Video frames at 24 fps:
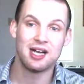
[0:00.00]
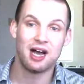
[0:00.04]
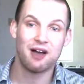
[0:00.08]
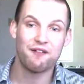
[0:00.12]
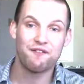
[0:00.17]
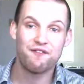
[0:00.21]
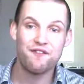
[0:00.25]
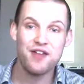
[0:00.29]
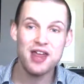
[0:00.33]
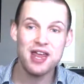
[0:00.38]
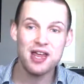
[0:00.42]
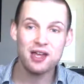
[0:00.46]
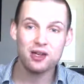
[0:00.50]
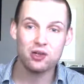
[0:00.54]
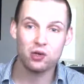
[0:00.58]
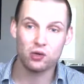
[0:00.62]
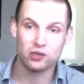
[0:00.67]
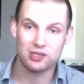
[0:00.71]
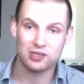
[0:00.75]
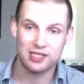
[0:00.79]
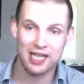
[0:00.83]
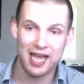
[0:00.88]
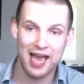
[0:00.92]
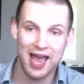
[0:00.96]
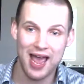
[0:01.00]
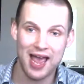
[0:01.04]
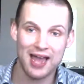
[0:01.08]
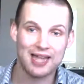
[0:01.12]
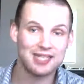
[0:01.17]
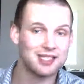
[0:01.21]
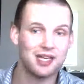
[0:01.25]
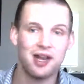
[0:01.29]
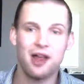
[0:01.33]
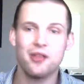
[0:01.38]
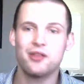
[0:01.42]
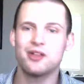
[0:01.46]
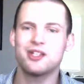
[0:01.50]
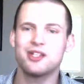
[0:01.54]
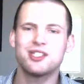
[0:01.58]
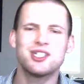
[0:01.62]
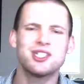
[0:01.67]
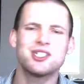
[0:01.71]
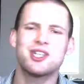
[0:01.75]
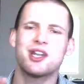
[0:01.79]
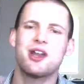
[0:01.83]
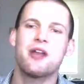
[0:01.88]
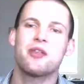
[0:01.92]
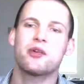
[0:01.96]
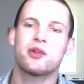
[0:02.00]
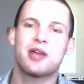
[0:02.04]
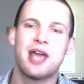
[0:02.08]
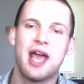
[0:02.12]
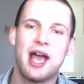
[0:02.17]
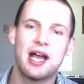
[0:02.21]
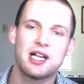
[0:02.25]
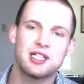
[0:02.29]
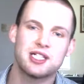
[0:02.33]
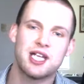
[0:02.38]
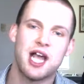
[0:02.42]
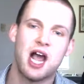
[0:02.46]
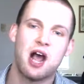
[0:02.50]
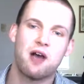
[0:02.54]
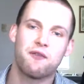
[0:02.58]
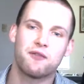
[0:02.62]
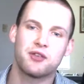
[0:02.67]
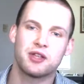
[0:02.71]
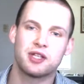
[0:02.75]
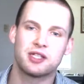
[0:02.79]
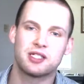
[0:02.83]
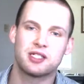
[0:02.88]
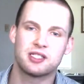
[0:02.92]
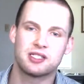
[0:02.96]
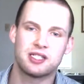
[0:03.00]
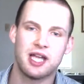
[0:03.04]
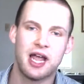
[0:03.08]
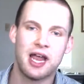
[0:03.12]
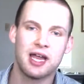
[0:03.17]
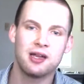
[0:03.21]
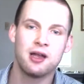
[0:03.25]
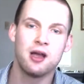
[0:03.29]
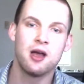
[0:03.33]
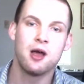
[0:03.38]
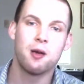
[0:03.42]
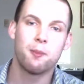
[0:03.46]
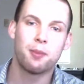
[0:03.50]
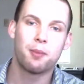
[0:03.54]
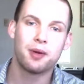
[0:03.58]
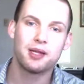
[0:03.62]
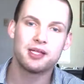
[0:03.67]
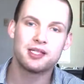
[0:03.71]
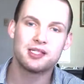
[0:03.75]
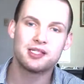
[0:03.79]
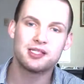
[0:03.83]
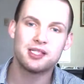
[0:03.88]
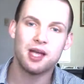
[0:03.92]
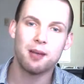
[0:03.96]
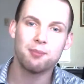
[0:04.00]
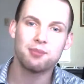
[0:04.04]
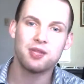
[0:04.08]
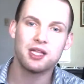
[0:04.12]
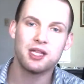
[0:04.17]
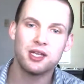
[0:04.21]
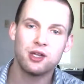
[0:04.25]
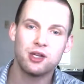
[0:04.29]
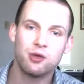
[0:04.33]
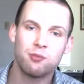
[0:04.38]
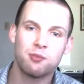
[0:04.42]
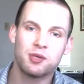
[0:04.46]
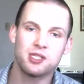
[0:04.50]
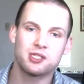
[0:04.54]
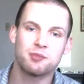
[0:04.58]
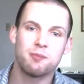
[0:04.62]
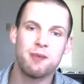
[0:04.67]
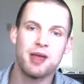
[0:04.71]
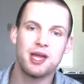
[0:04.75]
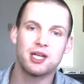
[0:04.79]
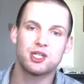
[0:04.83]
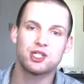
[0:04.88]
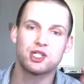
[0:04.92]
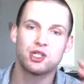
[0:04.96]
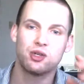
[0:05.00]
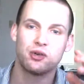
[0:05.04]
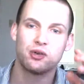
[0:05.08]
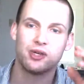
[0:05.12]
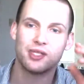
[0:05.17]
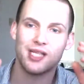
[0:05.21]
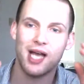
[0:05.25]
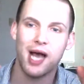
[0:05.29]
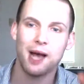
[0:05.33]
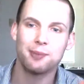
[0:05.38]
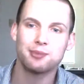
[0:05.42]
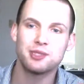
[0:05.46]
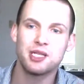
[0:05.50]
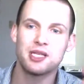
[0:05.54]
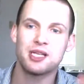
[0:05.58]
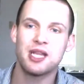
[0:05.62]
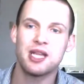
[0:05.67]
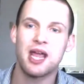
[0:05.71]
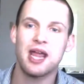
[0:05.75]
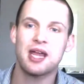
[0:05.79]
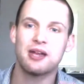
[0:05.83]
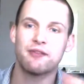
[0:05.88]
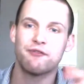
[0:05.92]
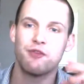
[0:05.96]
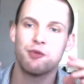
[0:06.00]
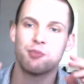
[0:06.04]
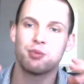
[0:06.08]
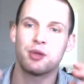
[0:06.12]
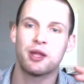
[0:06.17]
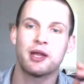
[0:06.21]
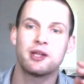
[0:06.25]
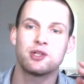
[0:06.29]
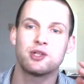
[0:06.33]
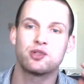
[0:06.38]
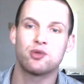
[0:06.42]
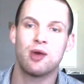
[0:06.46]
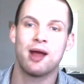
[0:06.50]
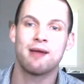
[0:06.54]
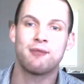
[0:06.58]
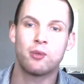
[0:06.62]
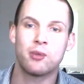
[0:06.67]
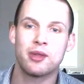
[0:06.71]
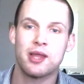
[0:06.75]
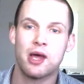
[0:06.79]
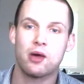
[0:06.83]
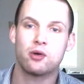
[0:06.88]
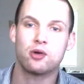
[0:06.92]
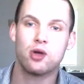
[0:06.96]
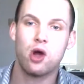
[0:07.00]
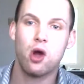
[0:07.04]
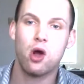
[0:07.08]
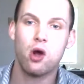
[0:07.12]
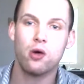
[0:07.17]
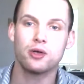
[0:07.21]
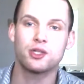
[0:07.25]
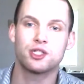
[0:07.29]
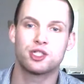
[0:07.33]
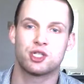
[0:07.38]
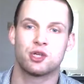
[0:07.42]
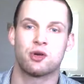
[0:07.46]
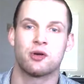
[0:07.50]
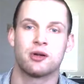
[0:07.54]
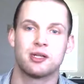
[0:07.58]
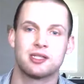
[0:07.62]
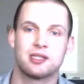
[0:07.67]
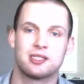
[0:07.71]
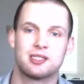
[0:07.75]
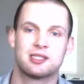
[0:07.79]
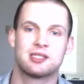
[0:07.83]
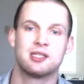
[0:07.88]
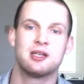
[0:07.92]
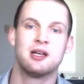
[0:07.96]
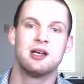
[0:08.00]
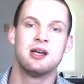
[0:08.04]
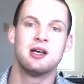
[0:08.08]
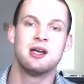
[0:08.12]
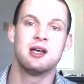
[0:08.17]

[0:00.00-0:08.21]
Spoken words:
A vehicle tag is it's just another cash cow for the state, but it's something that you must make sure is up to date if you plan on driving without car insurance.